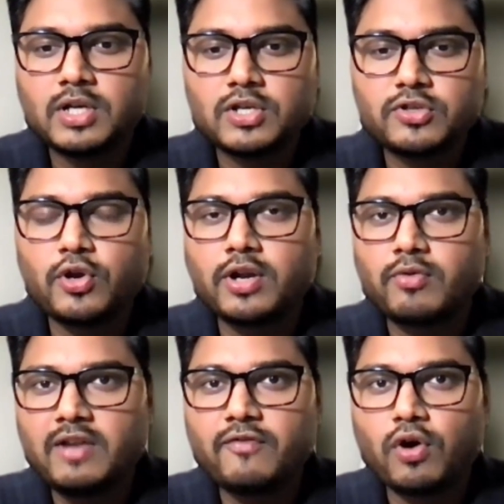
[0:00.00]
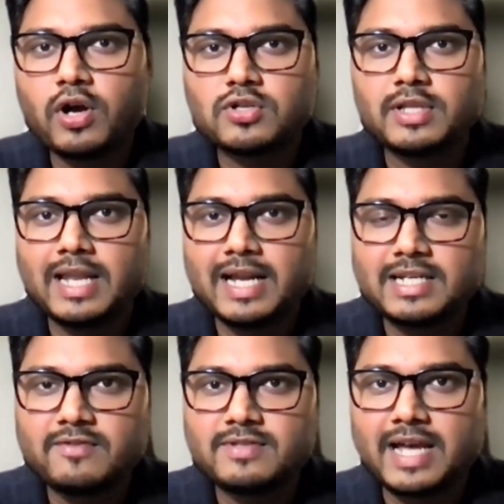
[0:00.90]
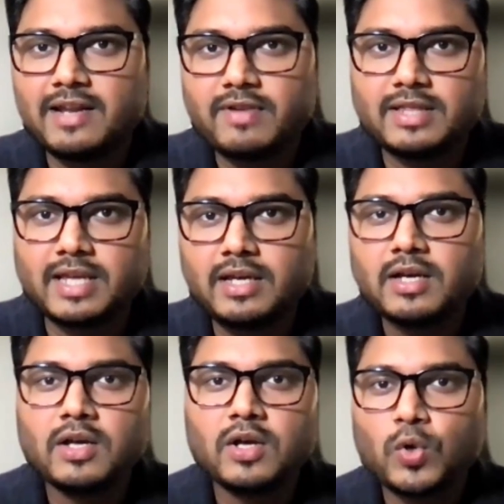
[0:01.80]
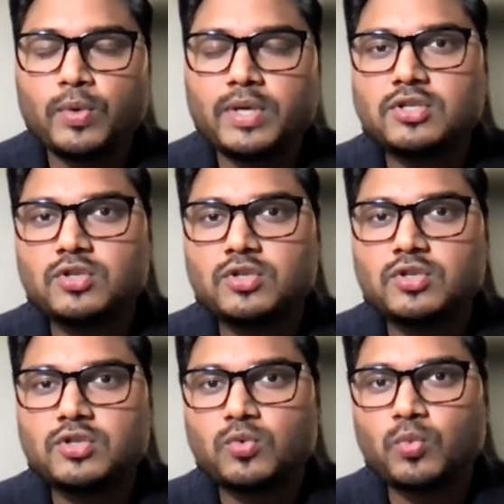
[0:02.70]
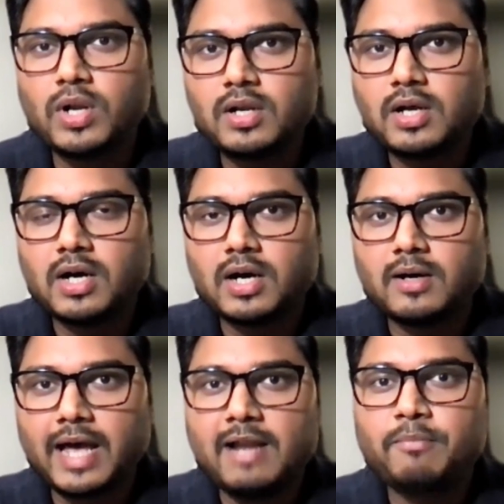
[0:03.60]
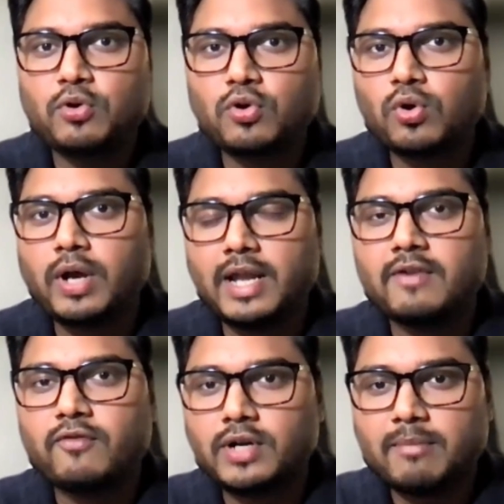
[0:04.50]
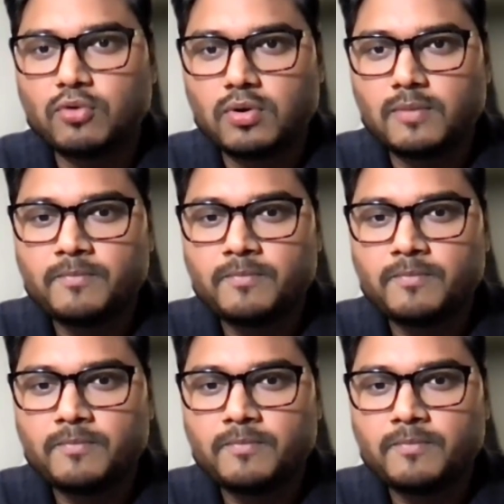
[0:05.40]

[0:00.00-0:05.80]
So you can really focus on the electives and everything, which will help you grow in a full-time role.